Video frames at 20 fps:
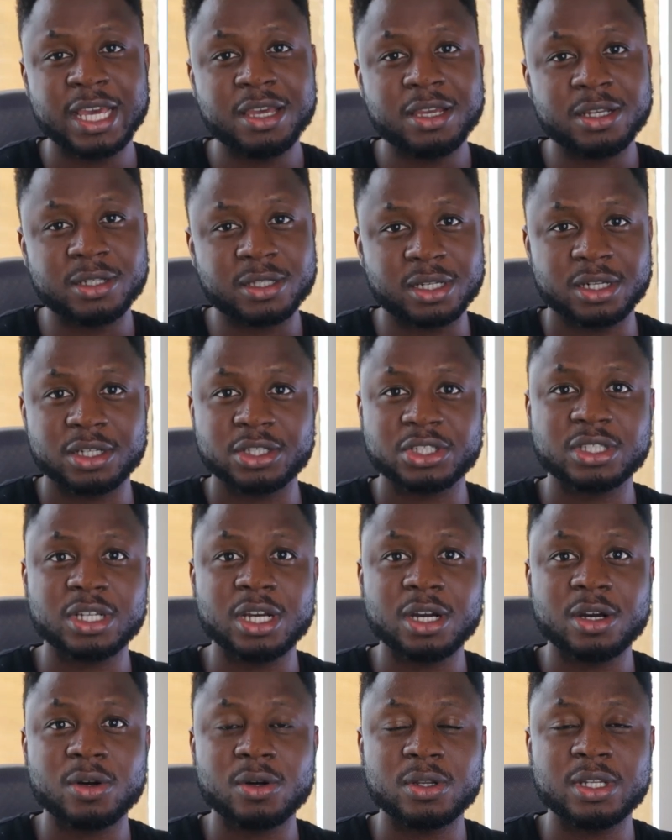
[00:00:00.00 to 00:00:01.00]
International
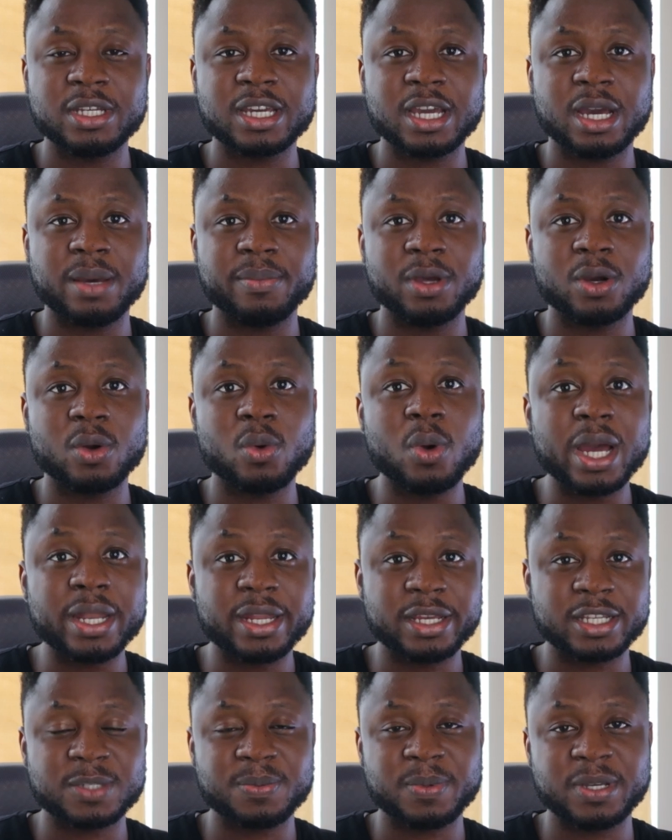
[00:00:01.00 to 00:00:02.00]
calling can be quite
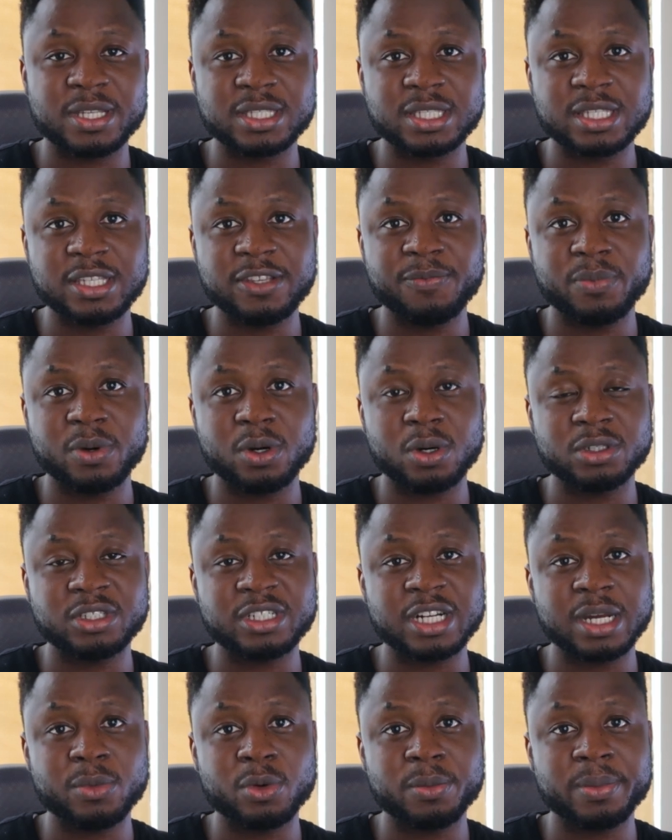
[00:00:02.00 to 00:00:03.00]
expensive, but
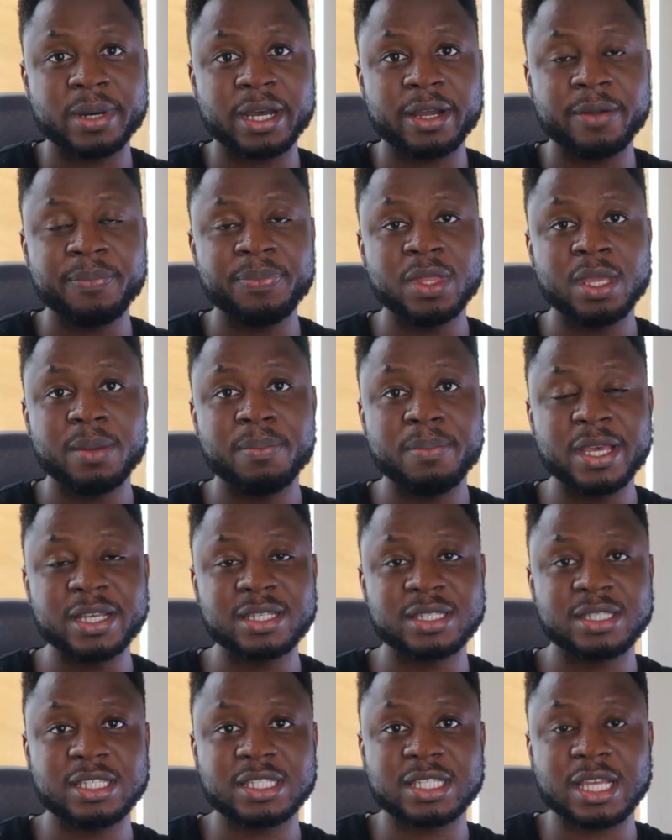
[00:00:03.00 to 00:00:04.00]
Ultra Mobile
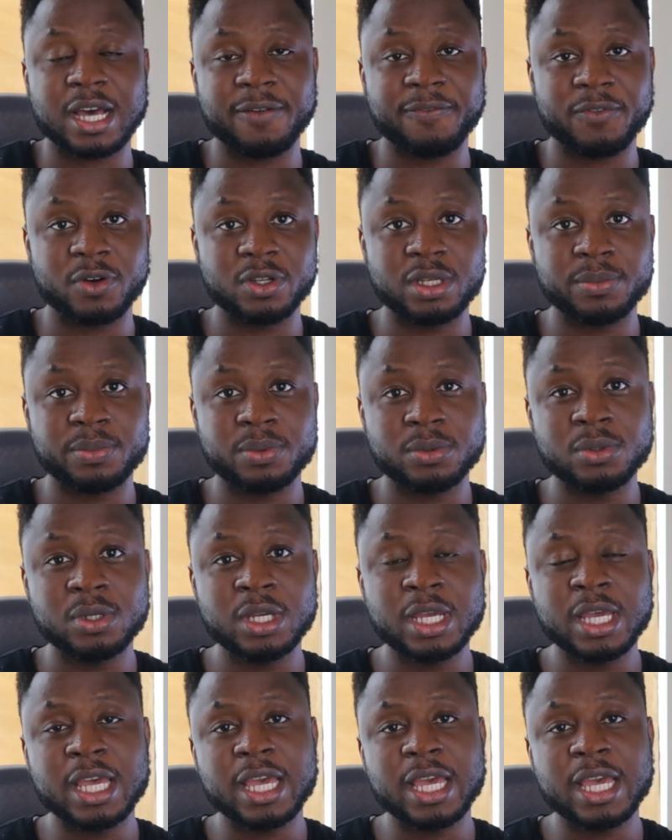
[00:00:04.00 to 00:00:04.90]
makes this affordable.